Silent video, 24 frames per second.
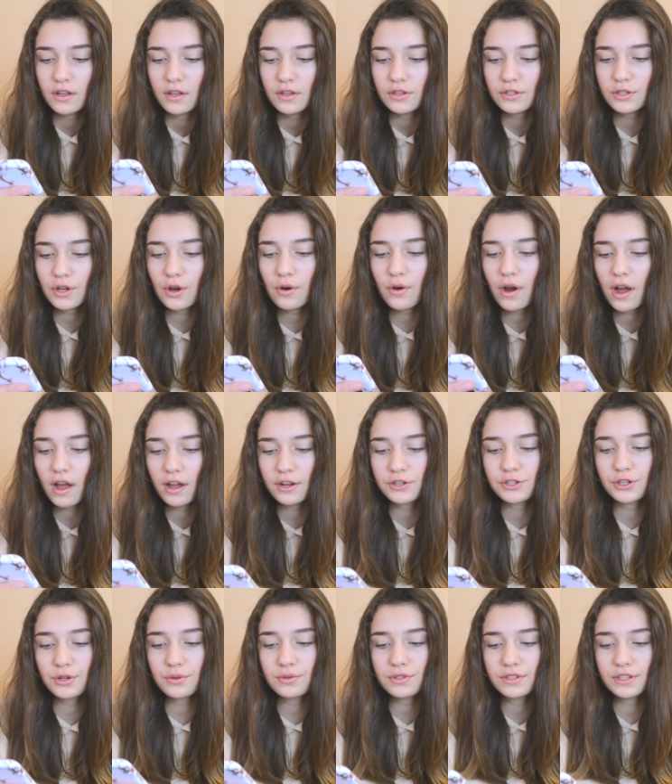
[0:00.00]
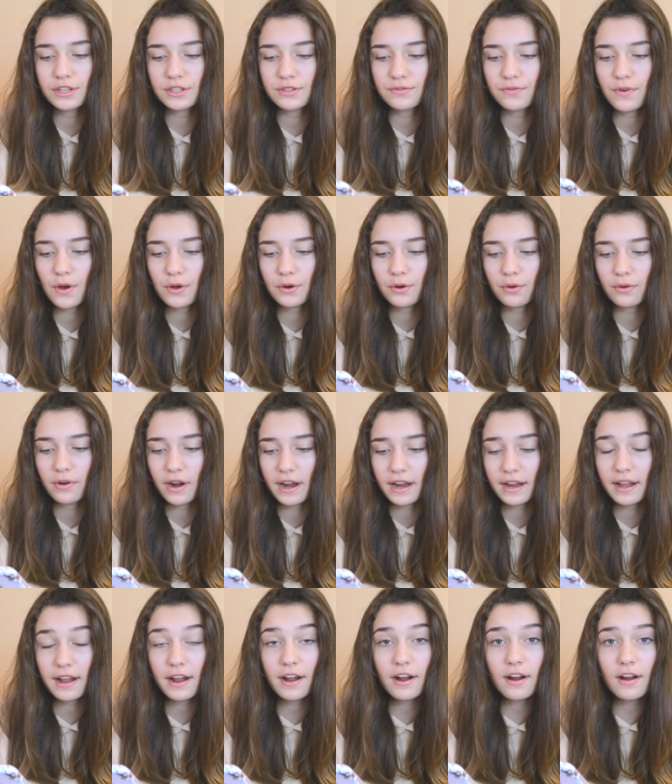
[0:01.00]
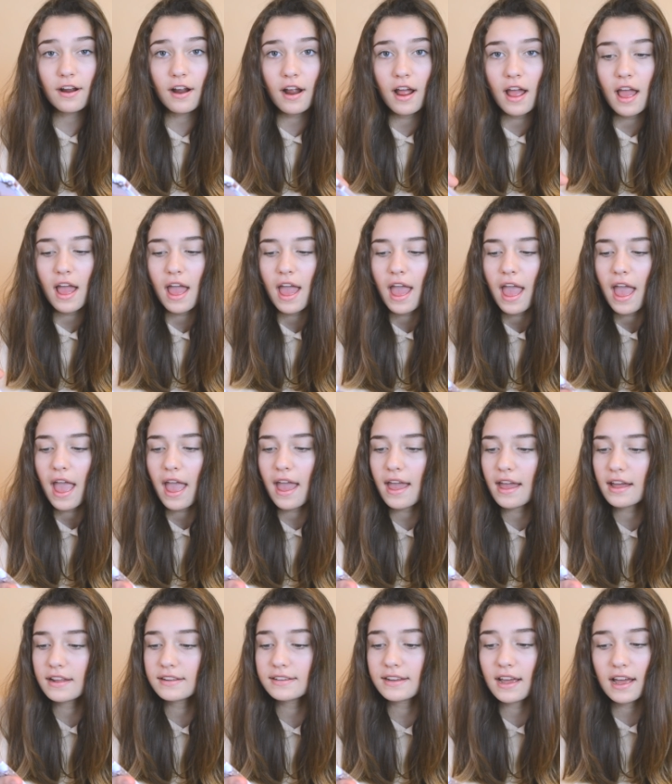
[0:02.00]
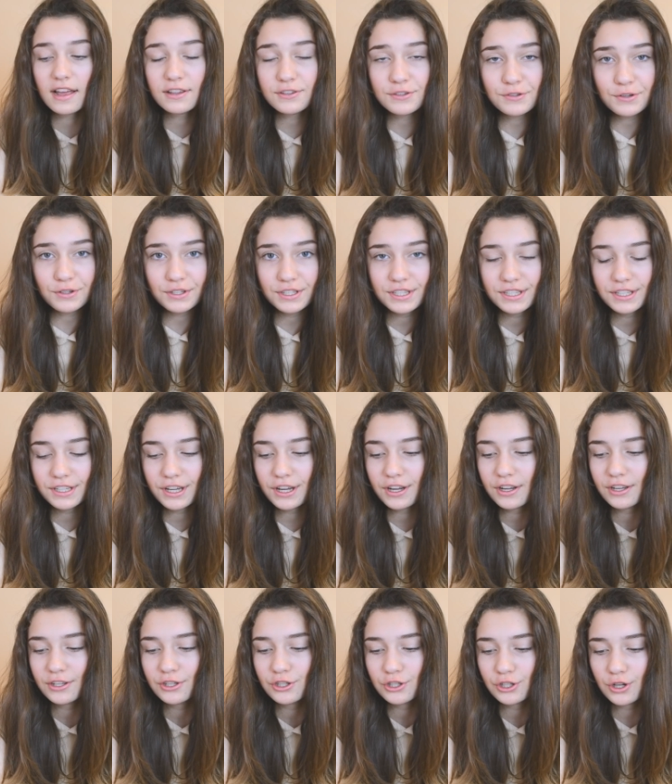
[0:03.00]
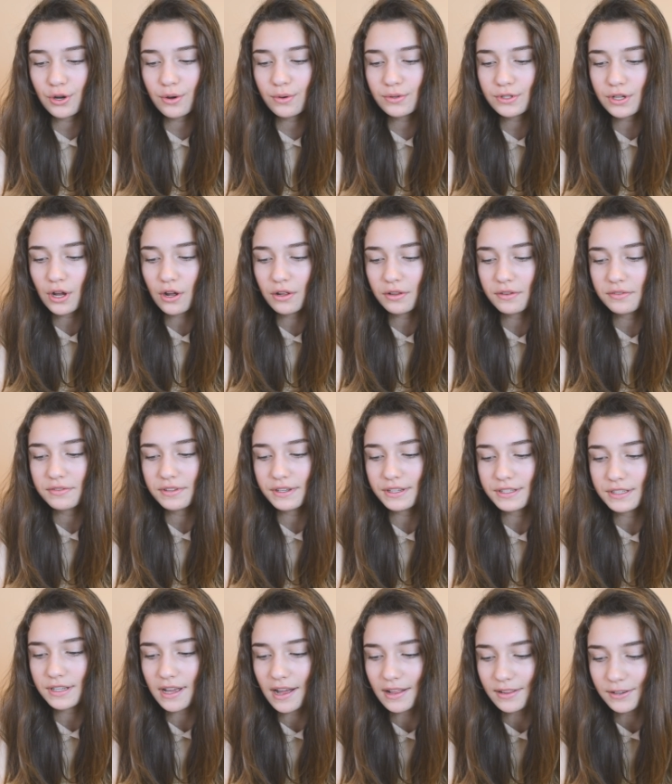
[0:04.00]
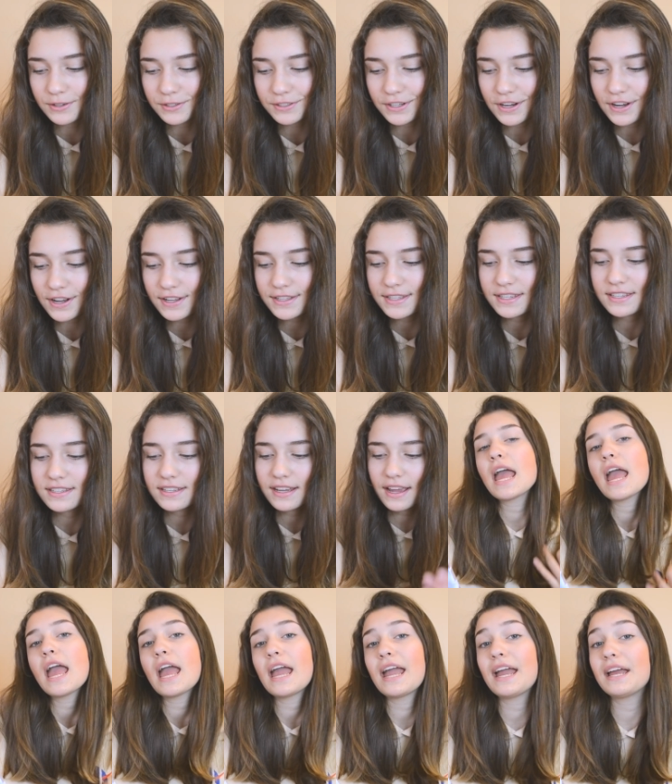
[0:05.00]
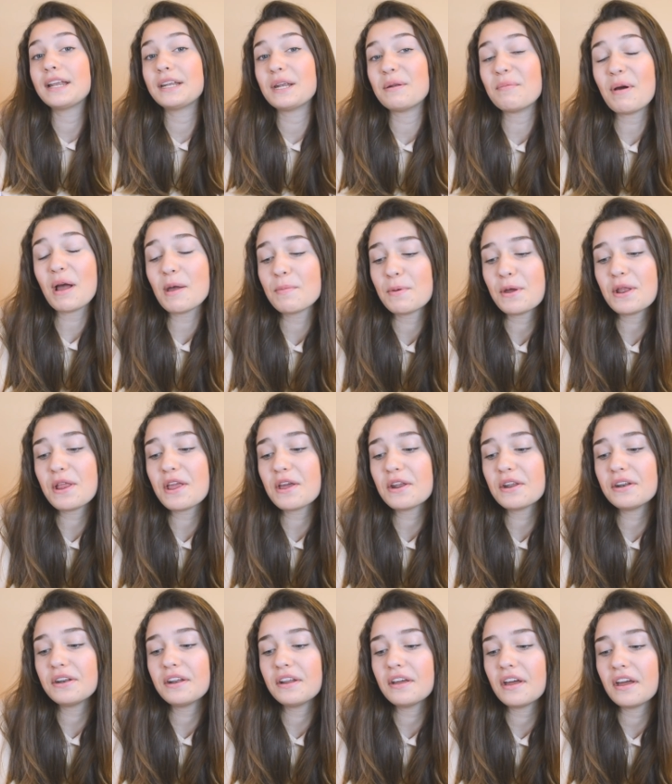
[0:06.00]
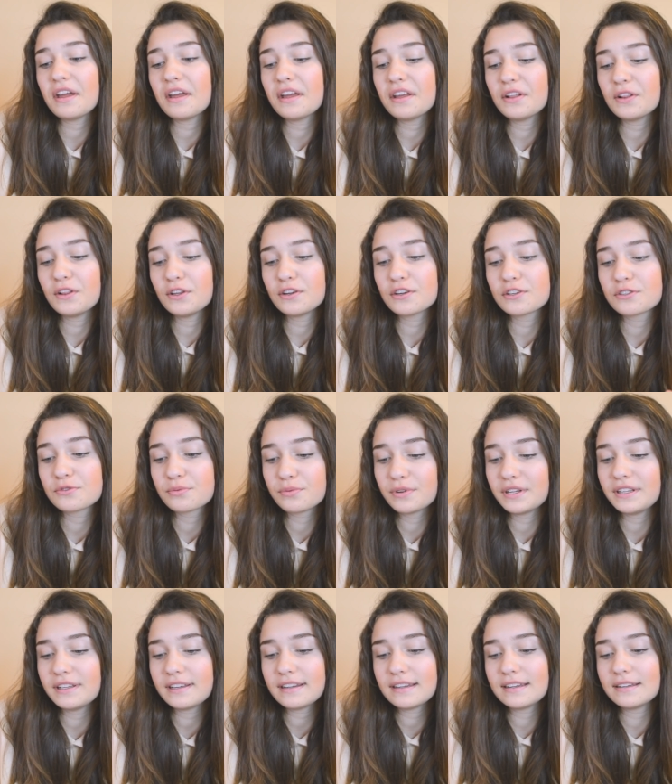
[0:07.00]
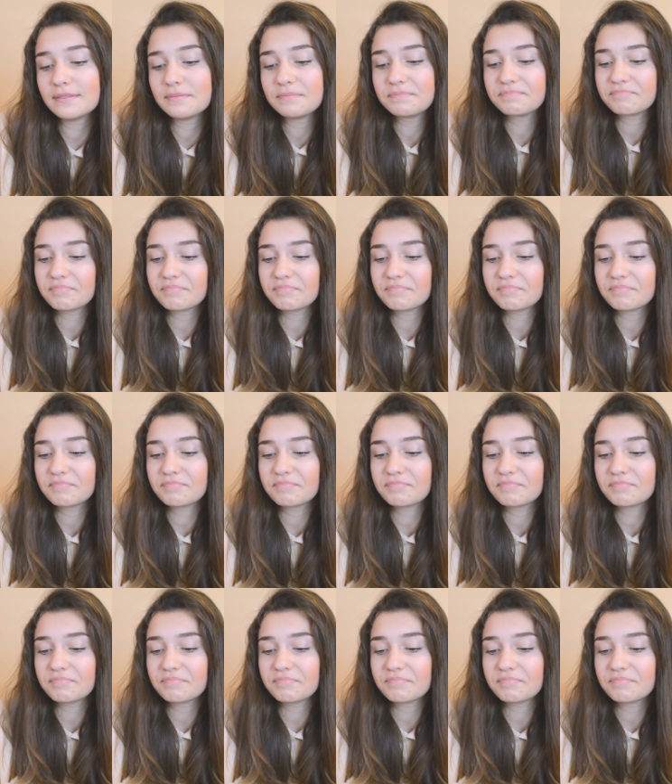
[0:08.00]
So I chose this photo right here. And as you can see, it shows all of these color dots. And in my opinion, it looks really